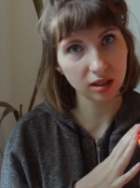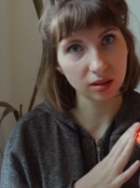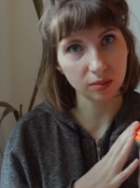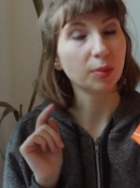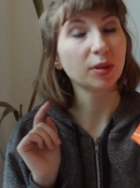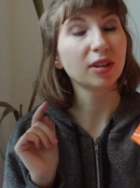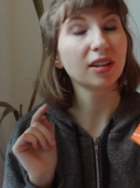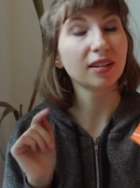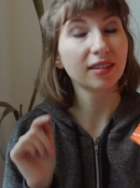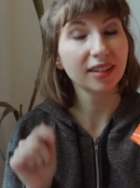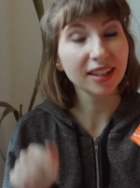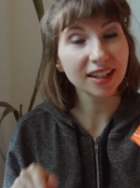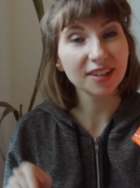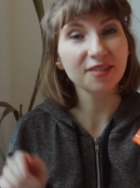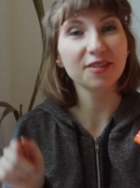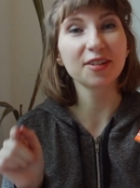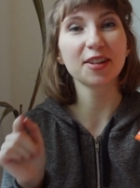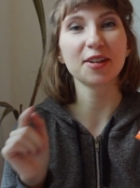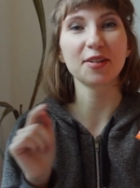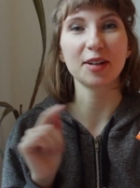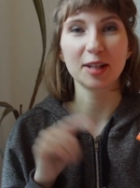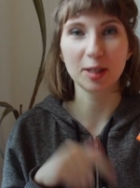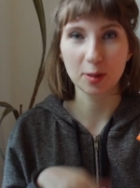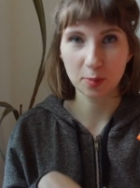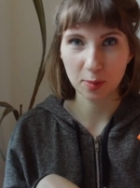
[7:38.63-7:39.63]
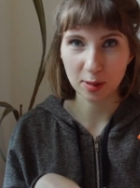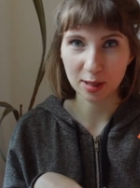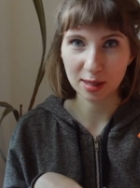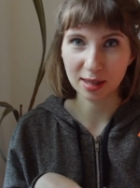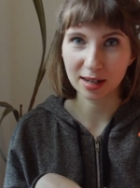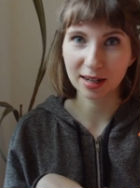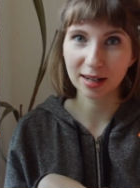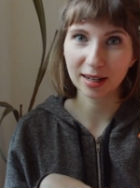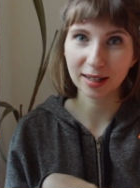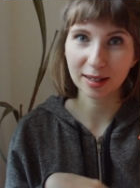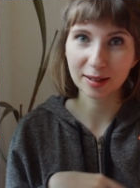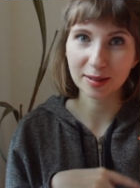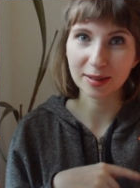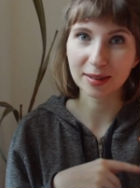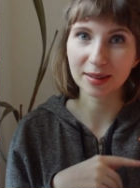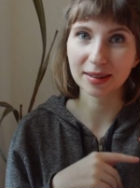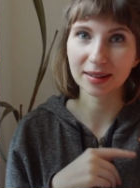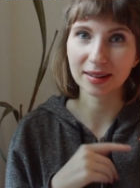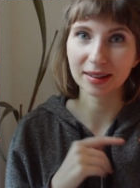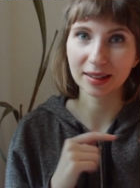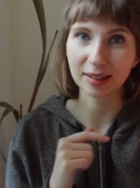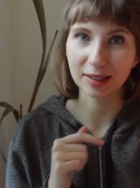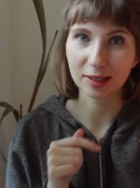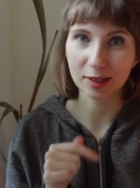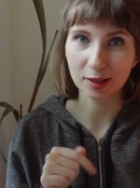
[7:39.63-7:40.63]
I'll put the link for the recipe that I use
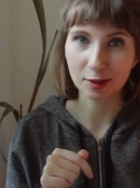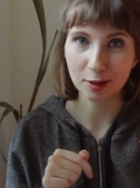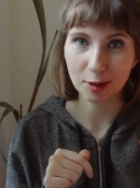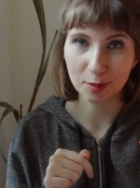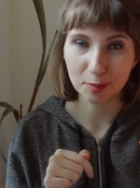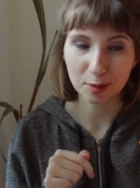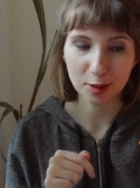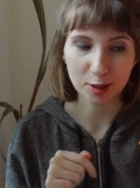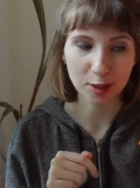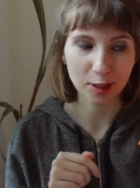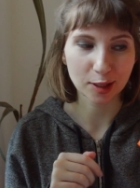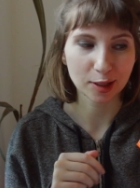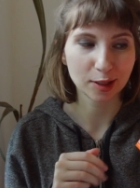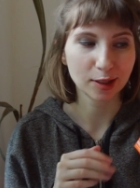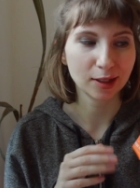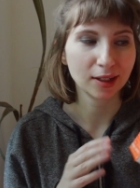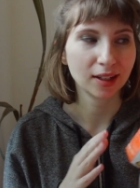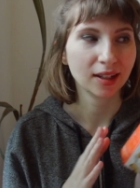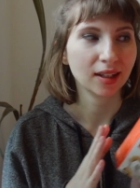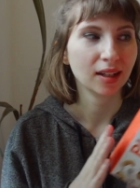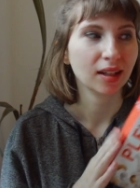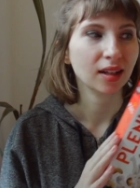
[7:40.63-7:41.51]
in the description.